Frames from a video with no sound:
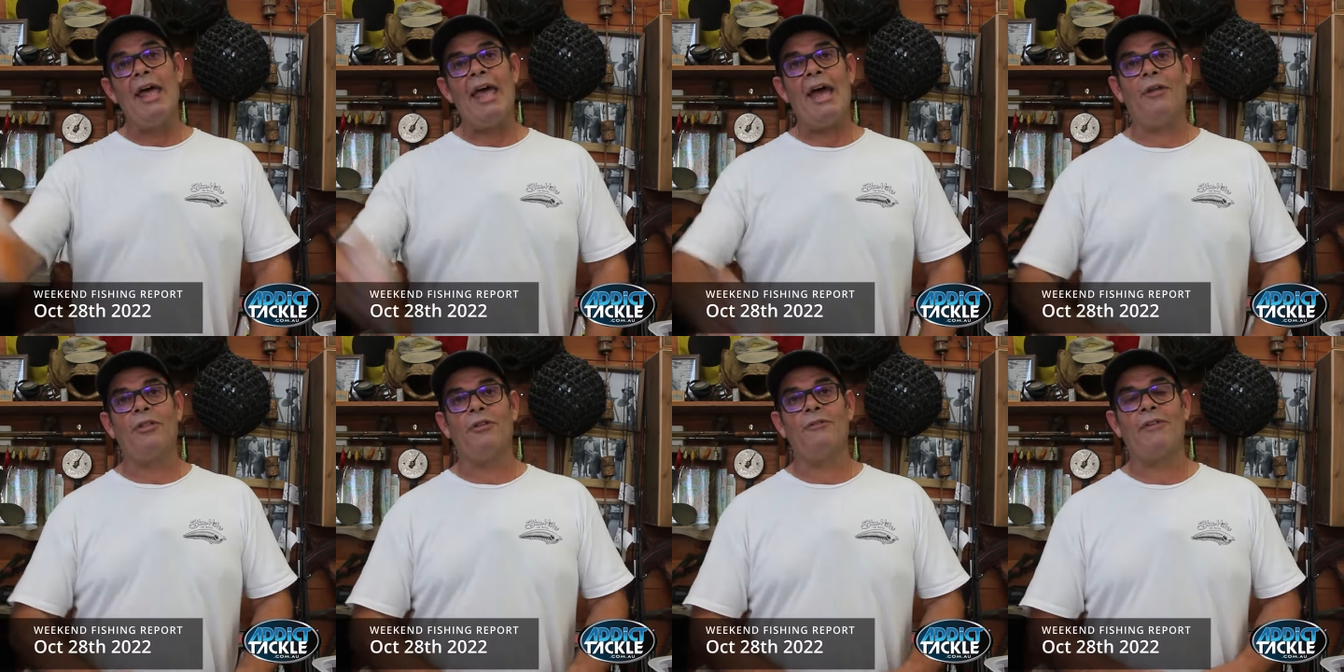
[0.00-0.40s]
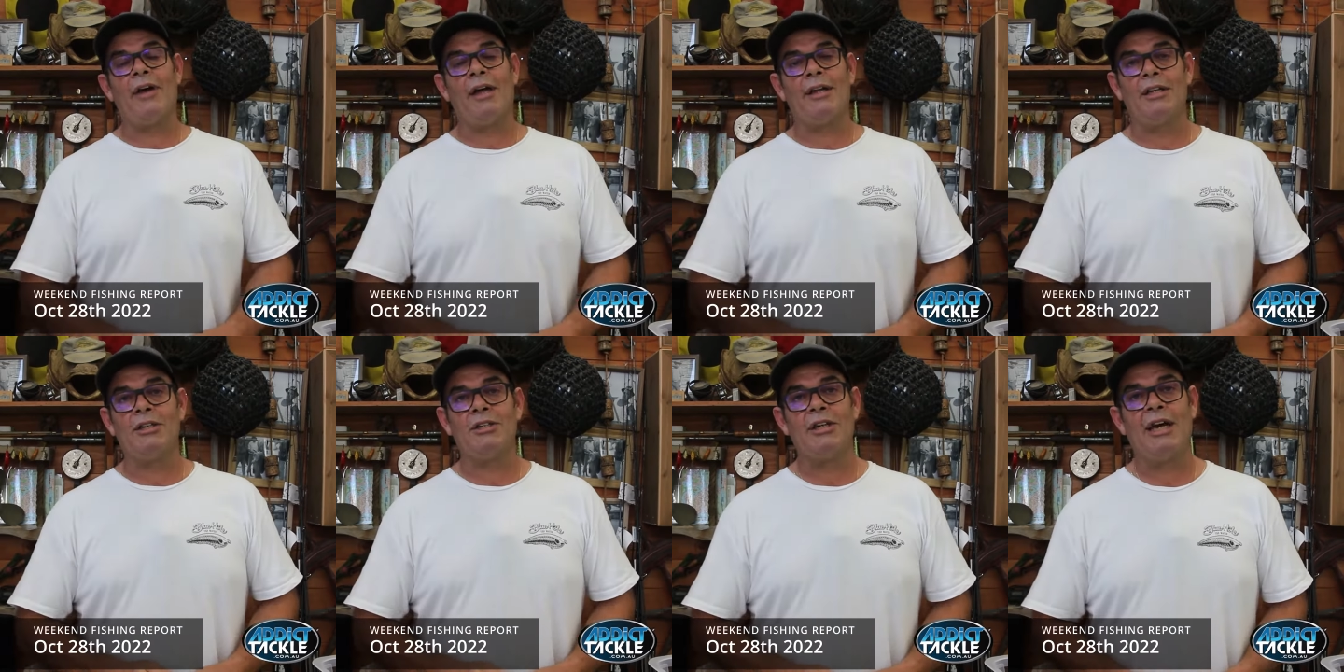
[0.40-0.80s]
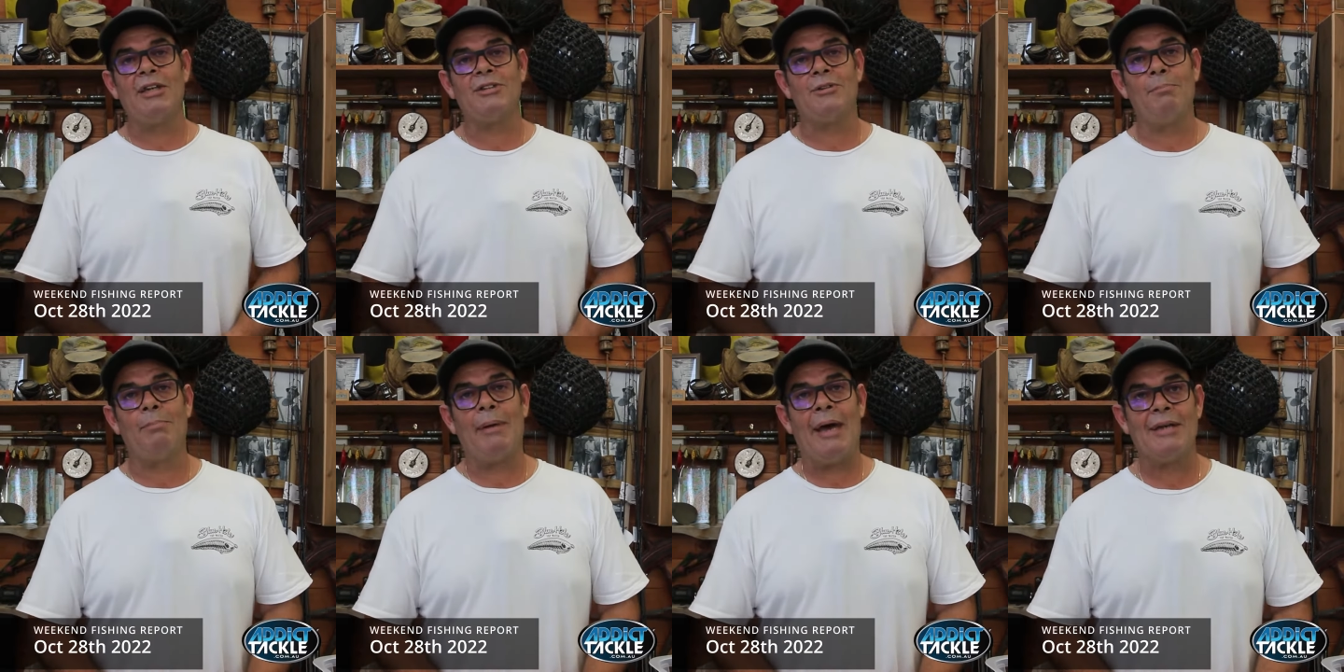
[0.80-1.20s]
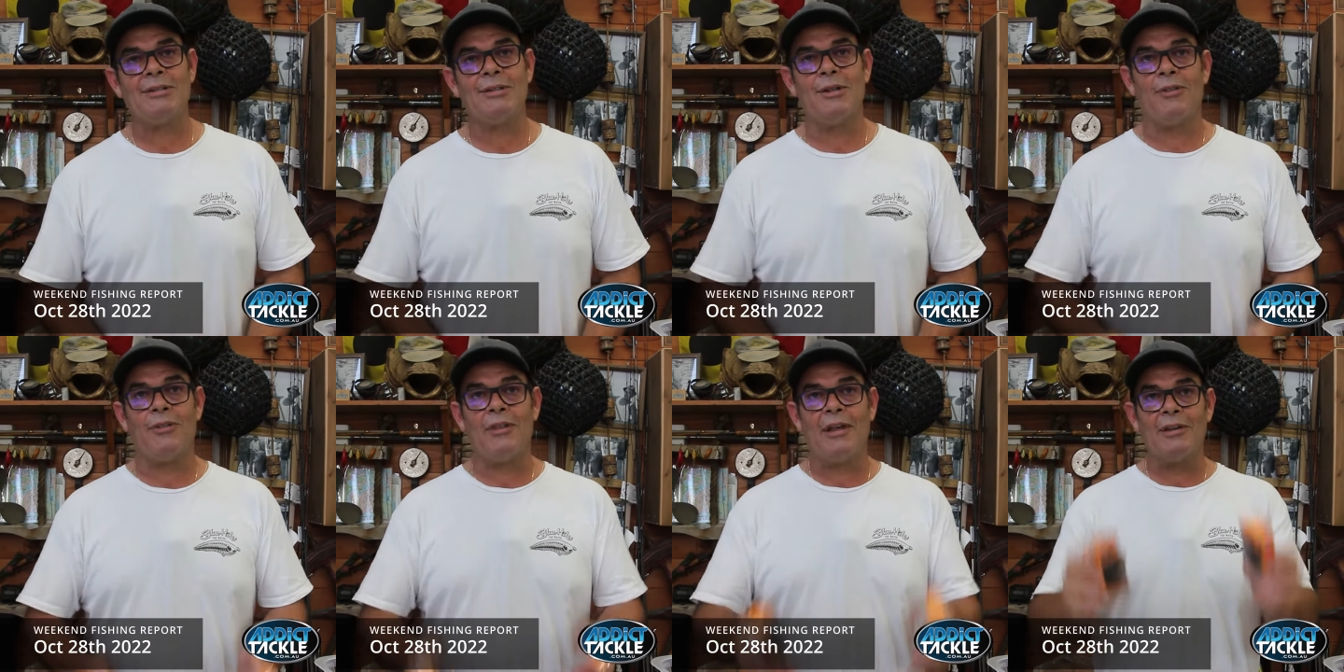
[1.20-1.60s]
out the valley chasing
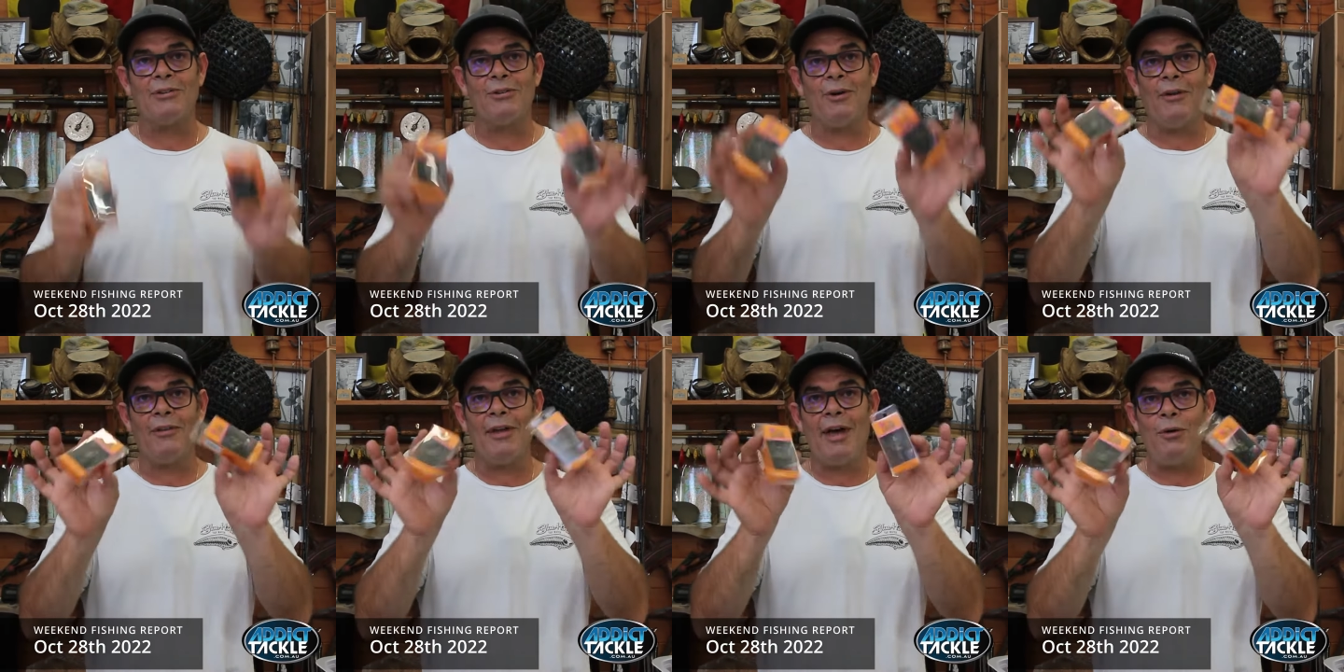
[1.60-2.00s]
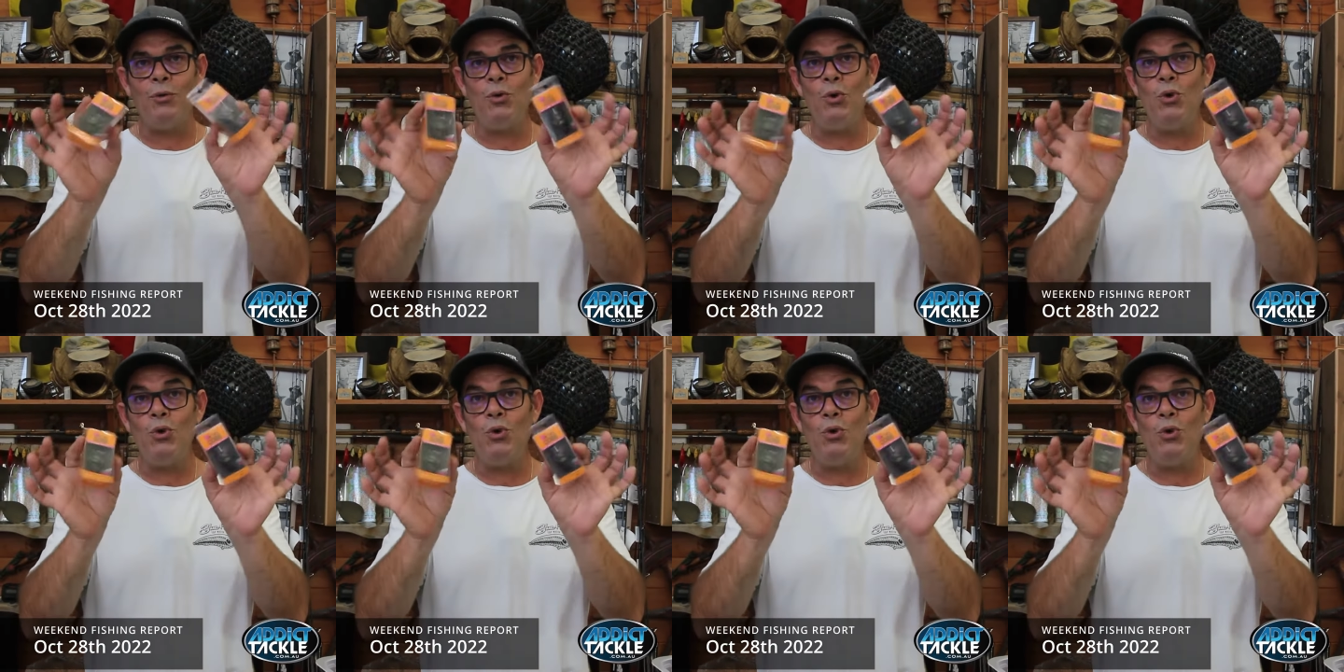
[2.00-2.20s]
bass and things like that.